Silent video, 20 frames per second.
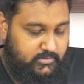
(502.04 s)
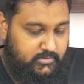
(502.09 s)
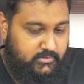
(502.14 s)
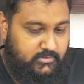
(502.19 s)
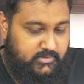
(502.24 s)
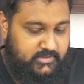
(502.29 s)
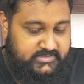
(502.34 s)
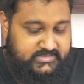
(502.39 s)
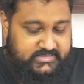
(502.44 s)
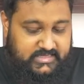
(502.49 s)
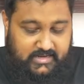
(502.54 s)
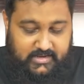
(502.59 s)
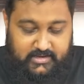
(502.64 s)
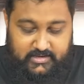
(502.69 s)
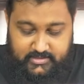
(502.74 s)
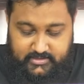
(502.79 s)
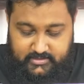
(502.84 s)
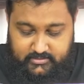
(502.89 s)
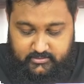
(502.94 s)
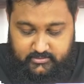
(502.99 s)
It's
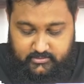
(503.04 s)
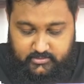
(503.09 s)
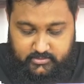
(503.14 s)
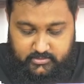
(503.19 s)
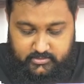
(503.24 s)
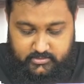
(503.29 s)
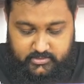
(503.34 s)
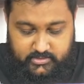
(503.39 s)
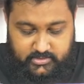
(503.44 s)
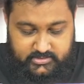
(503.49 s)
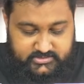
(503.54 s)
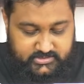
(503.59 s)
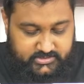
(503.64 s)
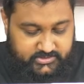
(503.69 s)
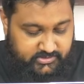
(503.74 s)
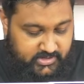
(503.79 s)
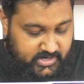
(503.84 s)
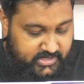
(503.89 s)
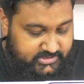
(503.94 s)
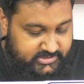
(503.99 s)
clean. Yeah, it's got
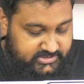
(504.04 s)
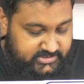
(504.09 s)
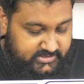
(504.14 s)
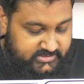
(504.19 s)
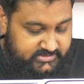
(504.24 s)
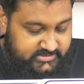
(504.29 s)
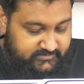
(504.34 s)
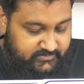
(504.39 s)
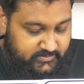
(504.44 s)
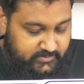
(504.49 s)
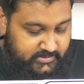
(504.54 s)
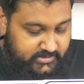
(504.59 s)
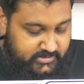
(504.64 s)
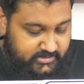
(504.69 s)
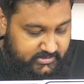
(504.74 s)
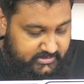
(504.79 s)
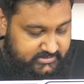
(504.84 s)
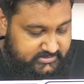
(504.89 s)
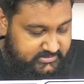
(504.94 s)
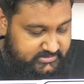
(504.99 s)
drag chains everywhere.
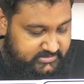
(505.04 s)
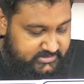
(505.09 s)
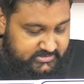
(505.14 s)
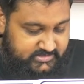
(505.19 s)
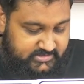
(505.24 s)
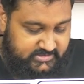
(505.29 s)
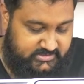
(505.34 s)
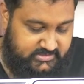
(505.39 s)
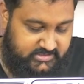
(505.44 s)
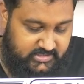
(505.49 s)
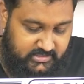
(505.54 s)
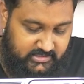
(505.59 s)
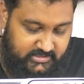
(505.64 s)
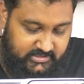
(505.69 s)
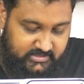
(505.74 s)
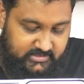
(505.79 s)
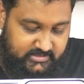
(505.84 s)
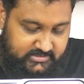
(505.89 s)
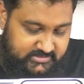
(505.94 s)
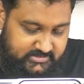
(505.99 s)
It's clean.